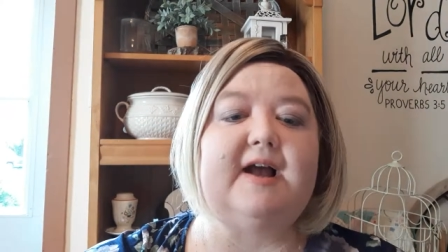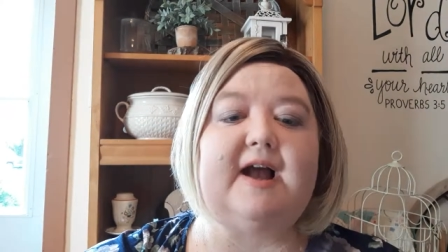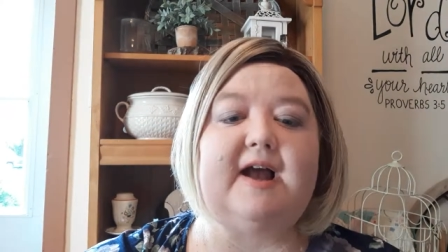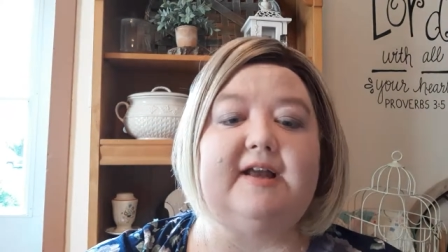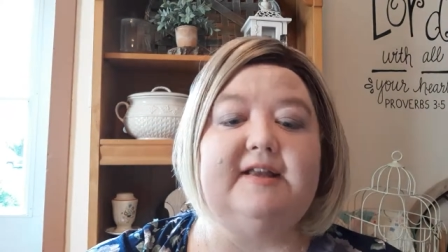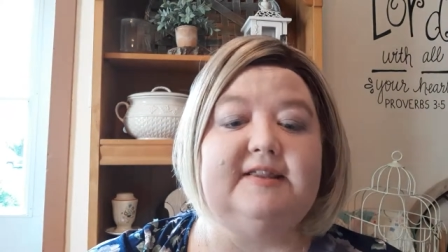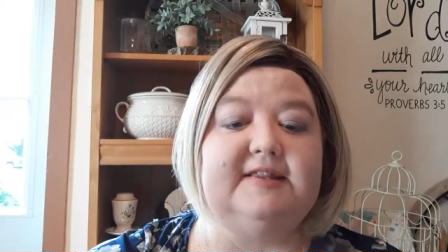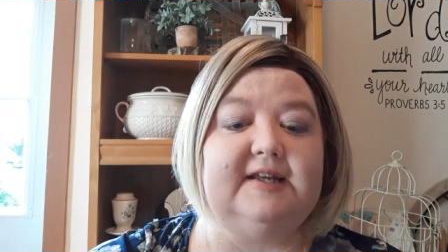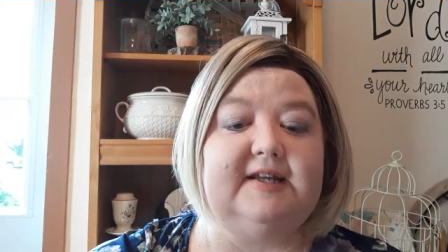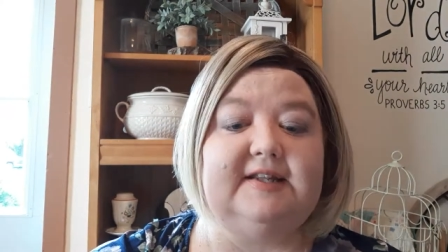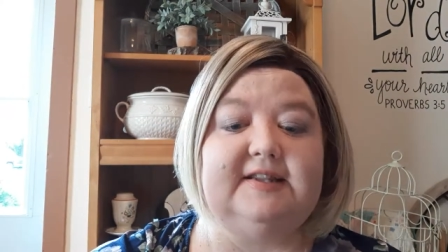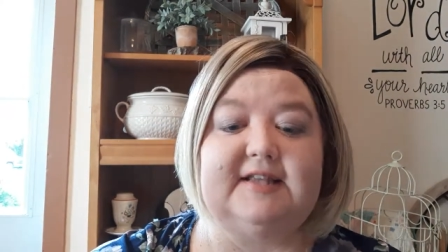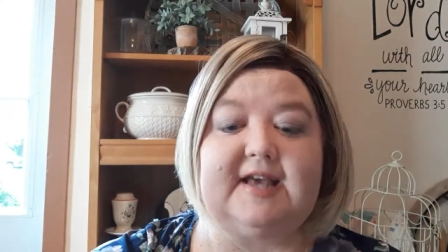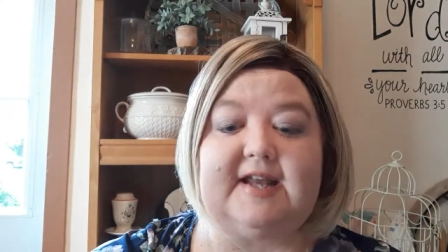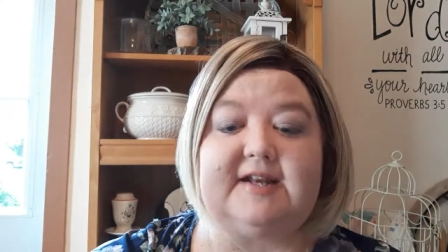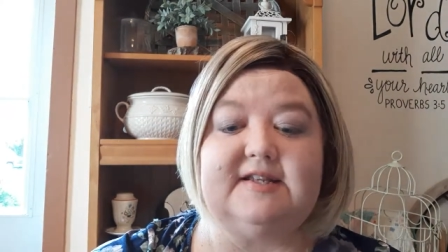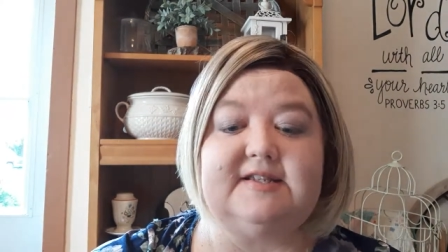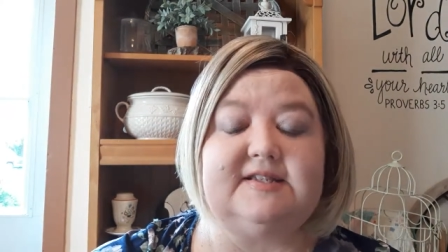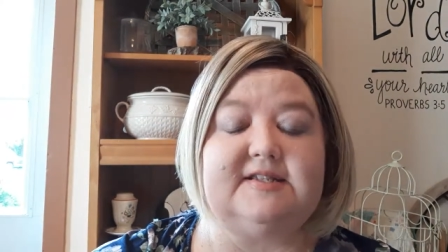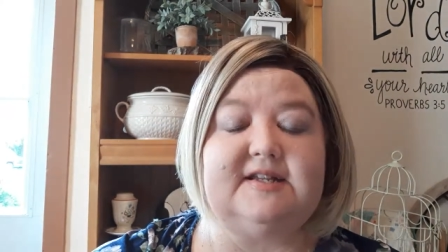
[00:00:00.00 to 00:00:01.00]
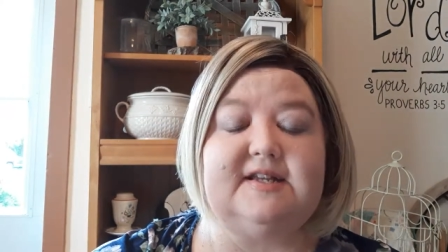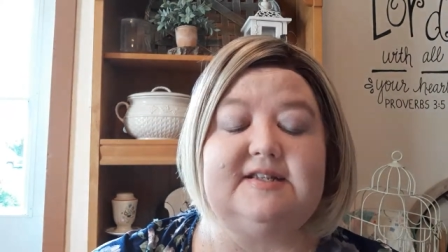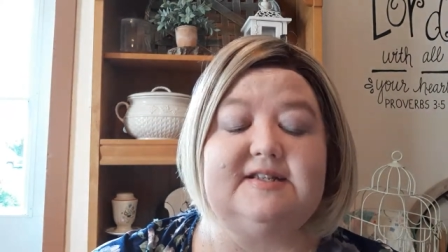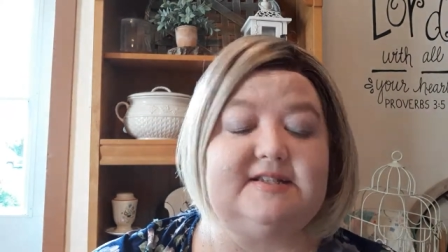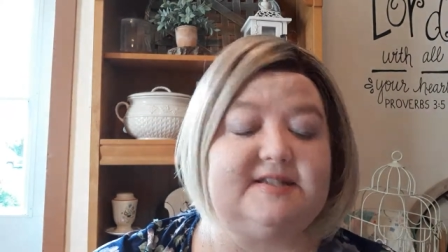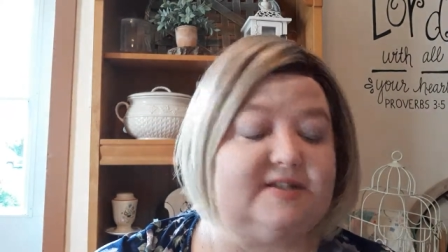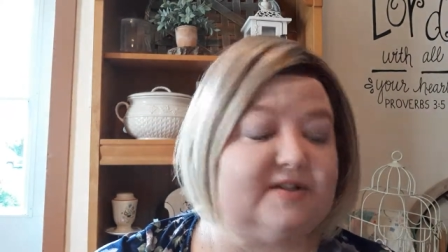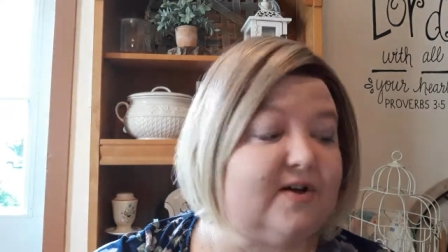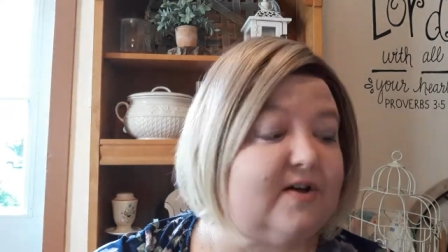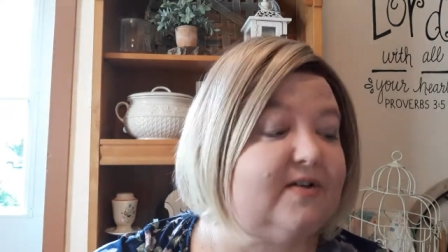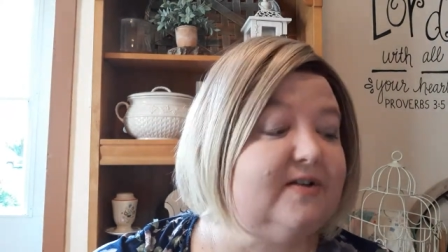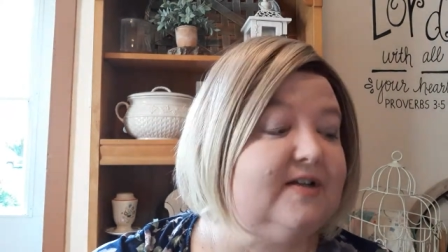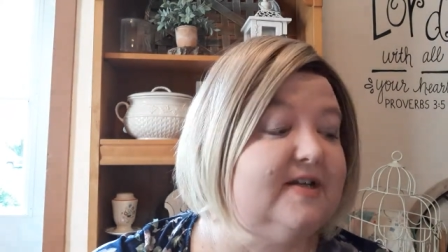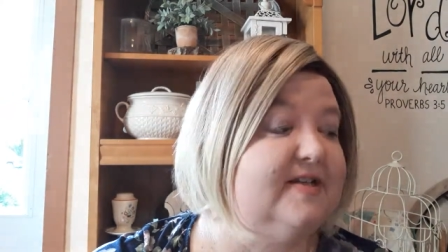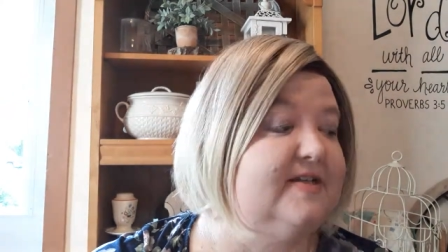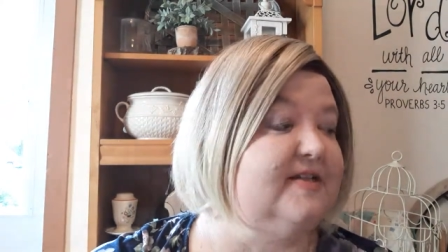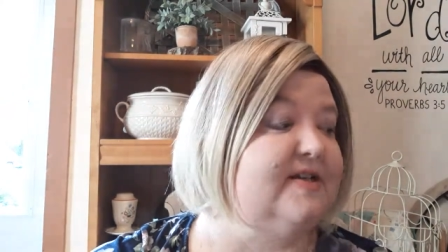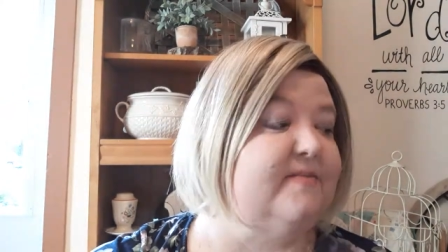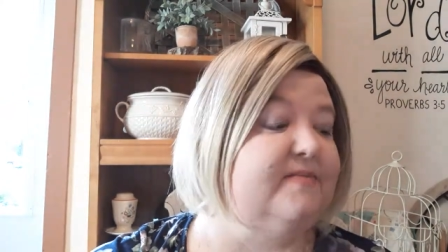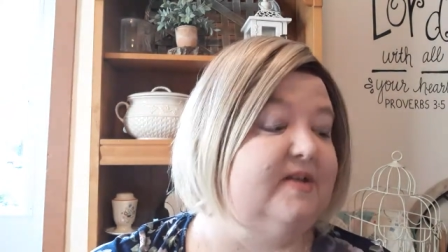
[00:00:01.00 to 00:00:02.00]
I think that is, it's certainly
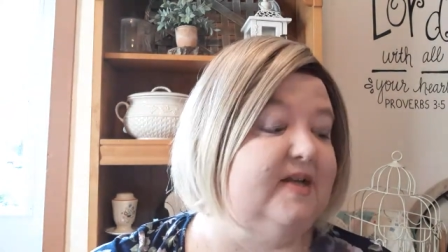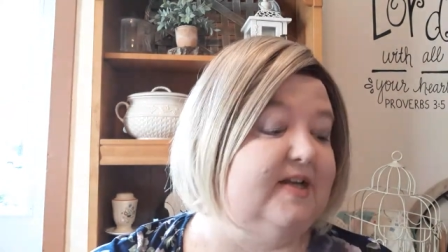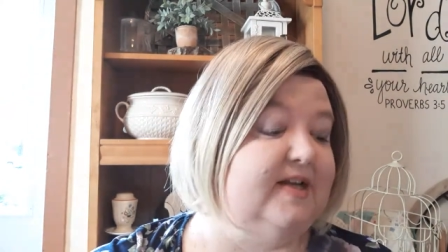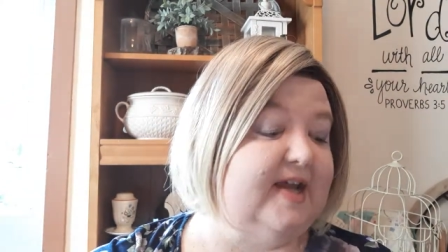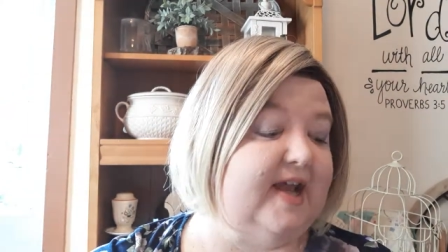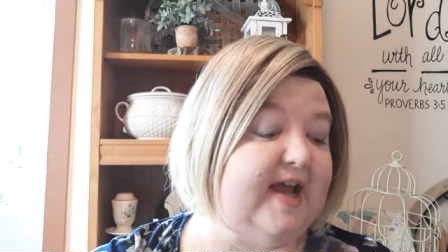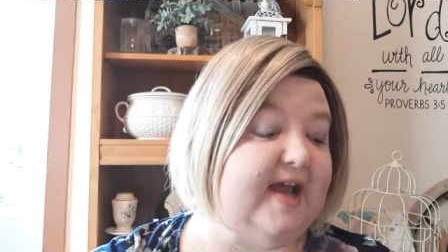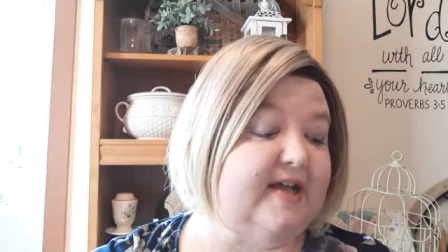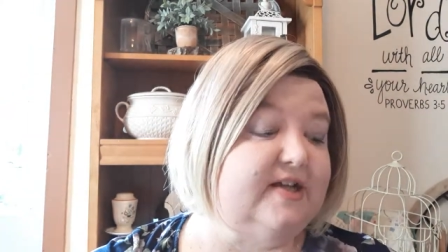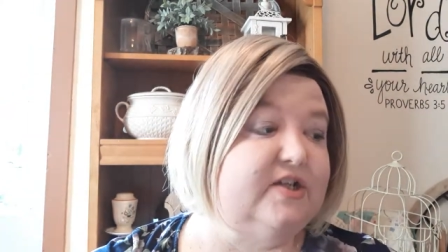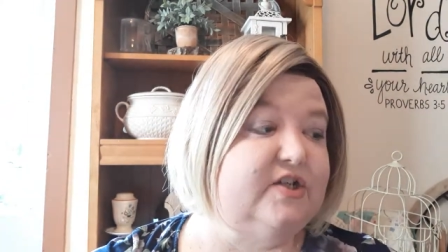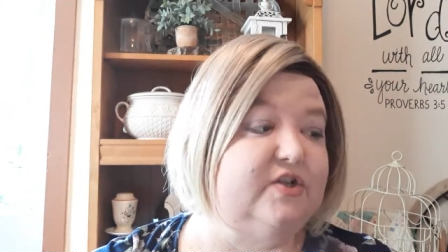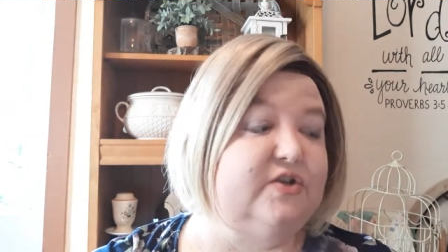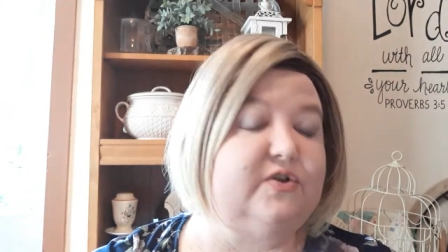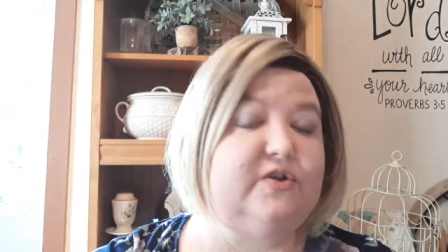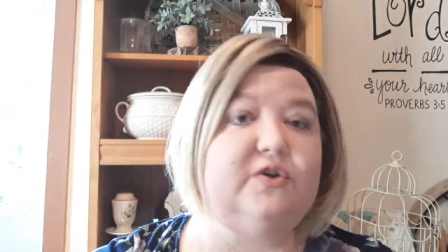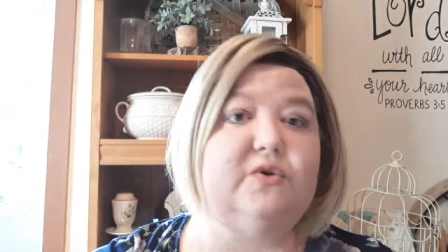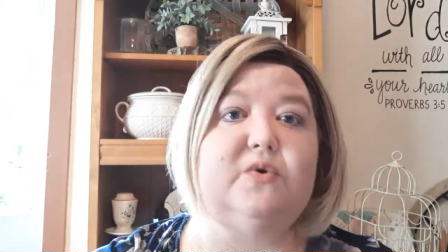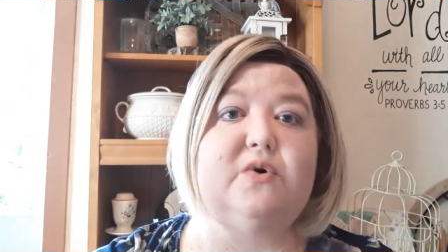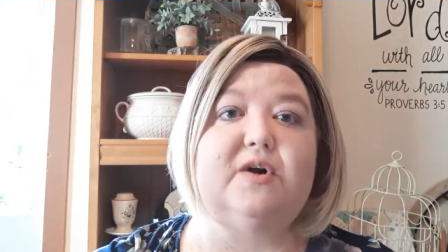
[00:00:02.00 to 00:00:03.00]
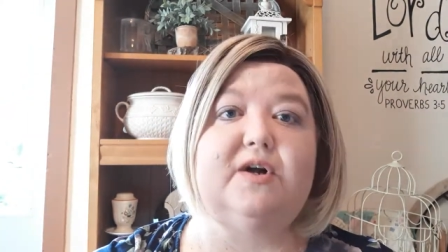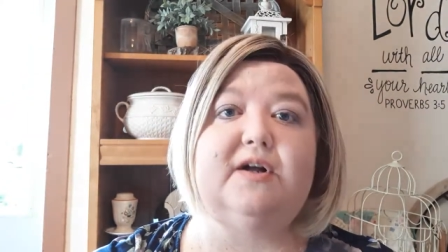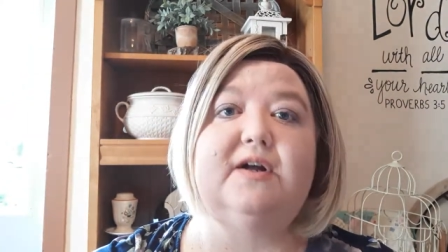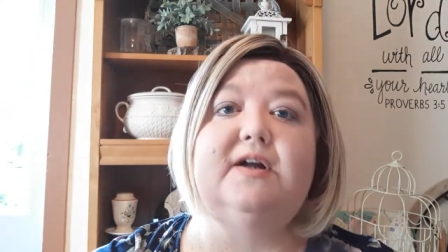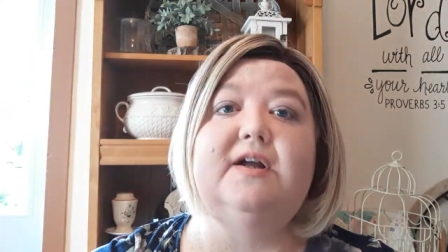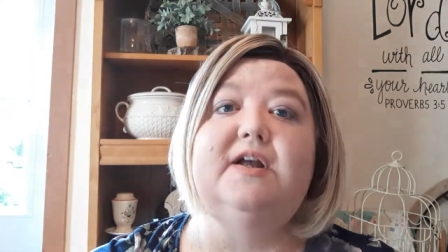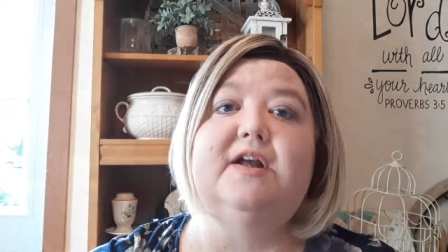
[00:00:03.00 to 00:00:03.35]
something to add to your